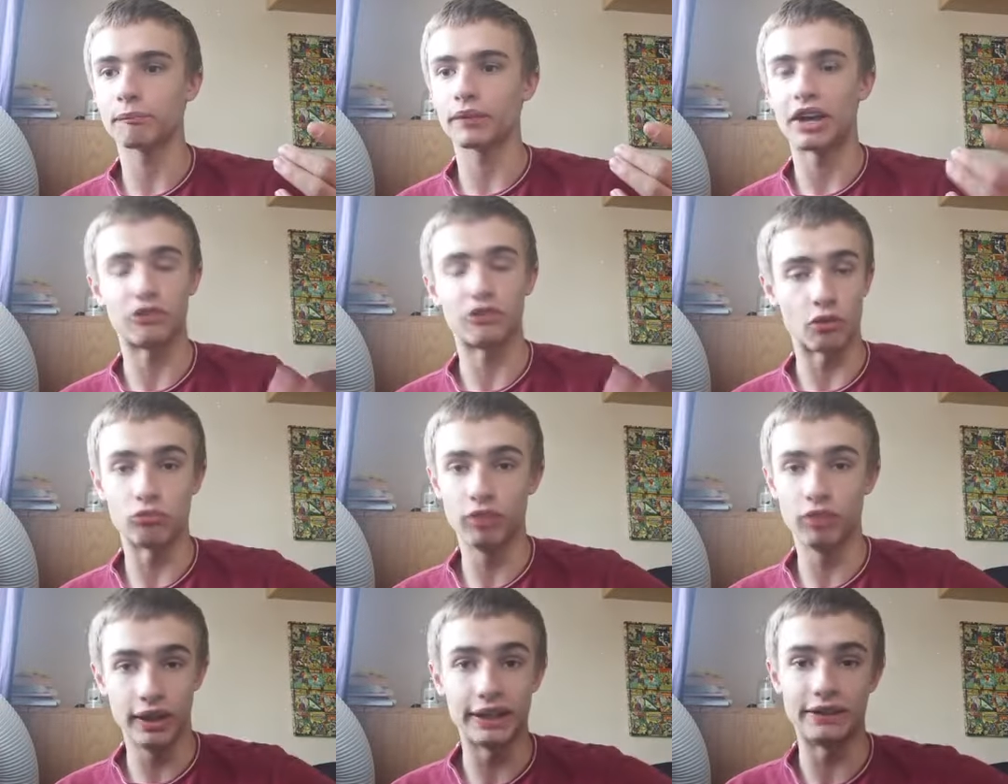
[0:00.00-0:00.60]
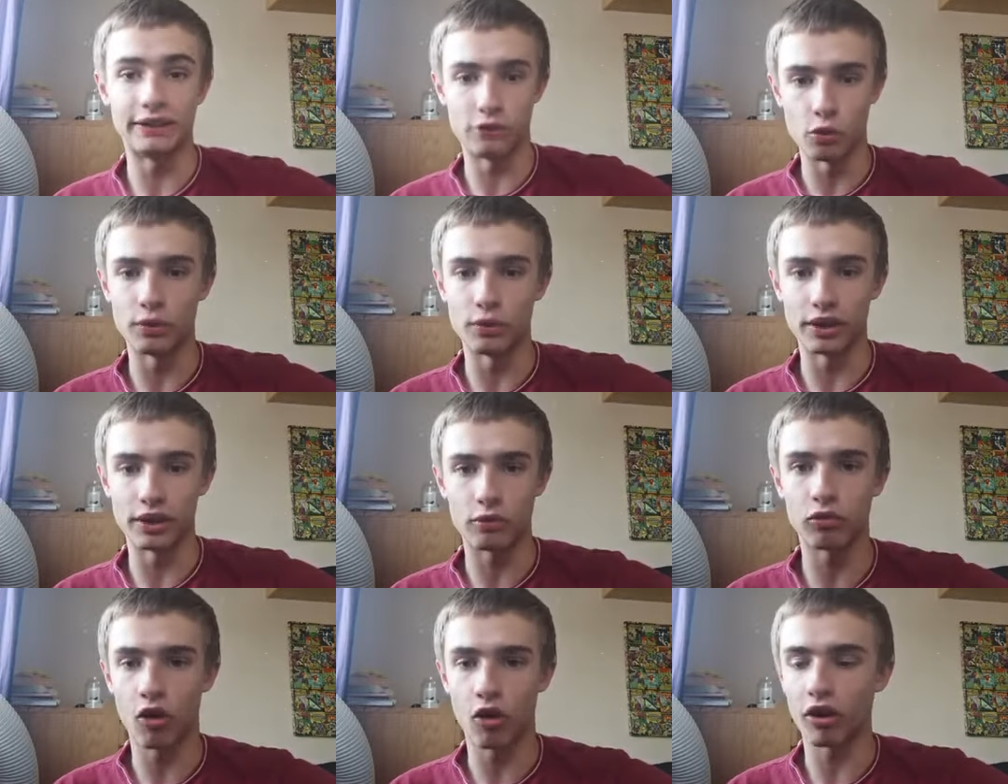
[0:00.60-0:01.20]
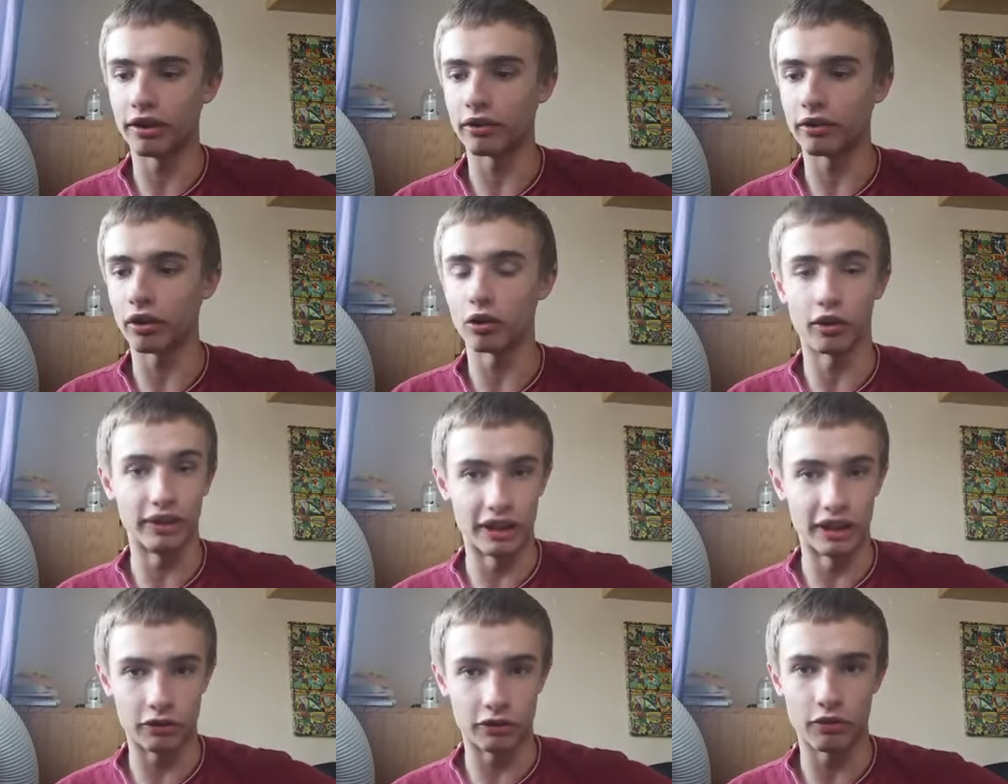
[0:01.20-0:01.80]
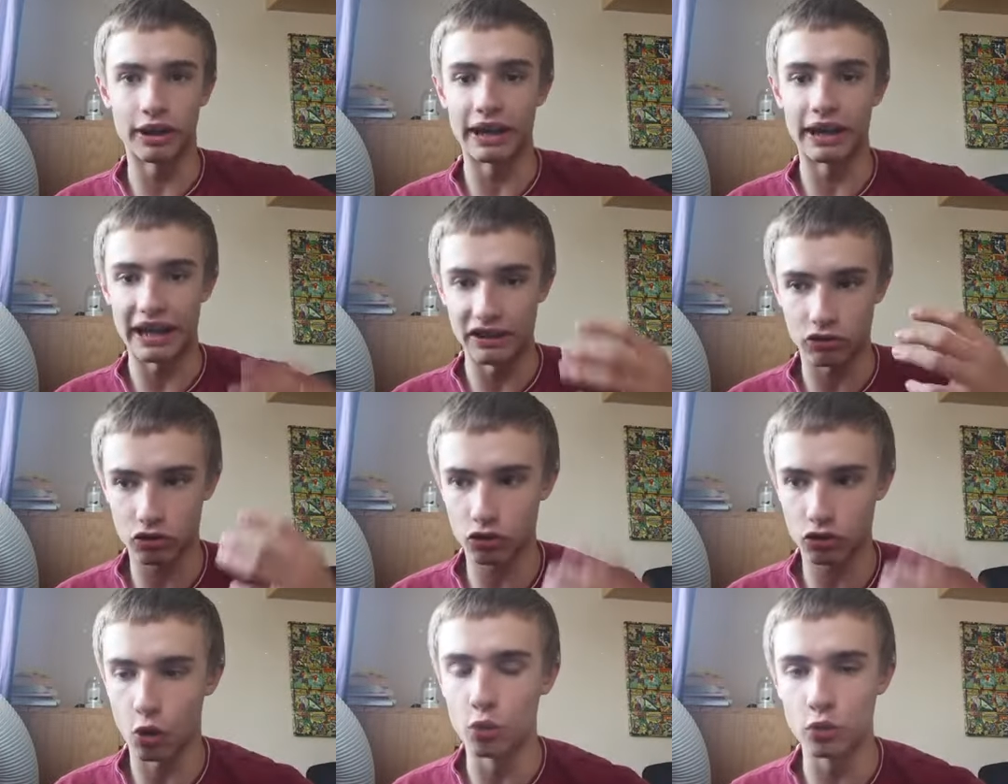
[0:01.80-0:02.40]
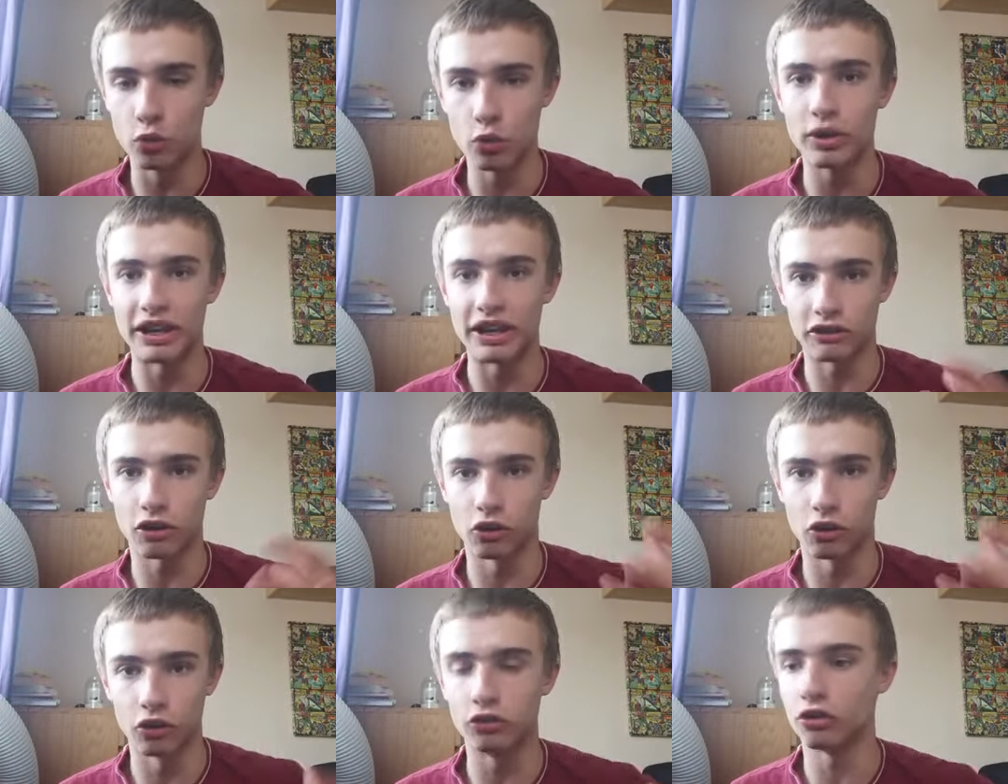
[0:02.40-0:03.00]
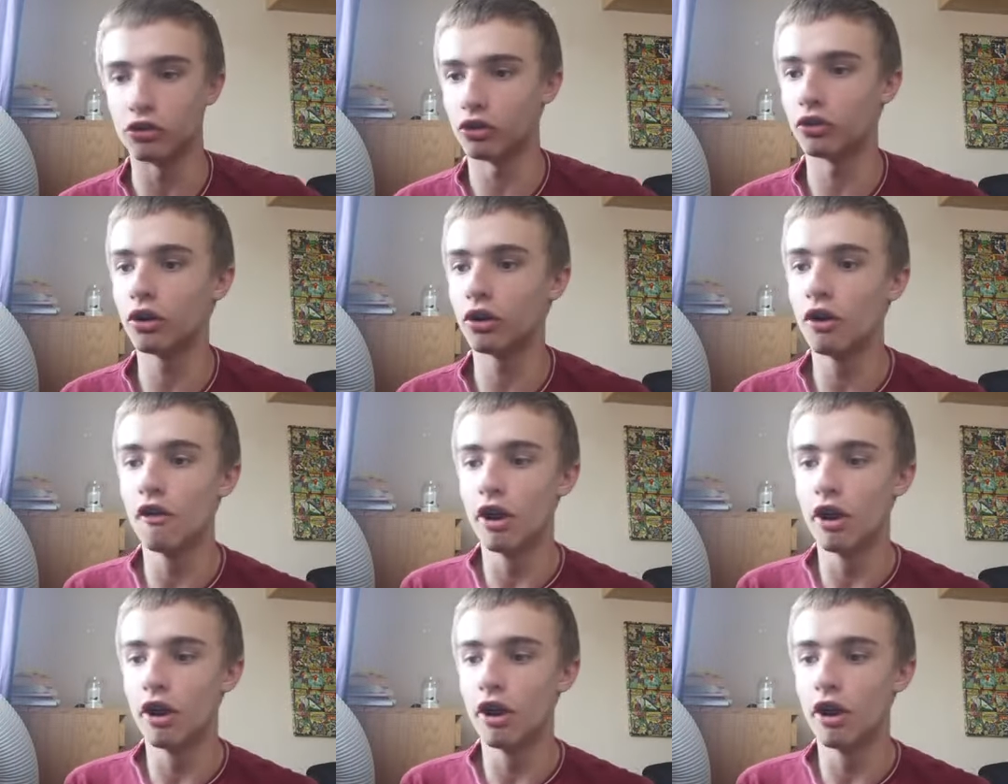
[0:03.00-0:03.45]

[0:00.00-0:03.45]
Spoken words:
it's a really unique ride. Literally, it's so unique to London.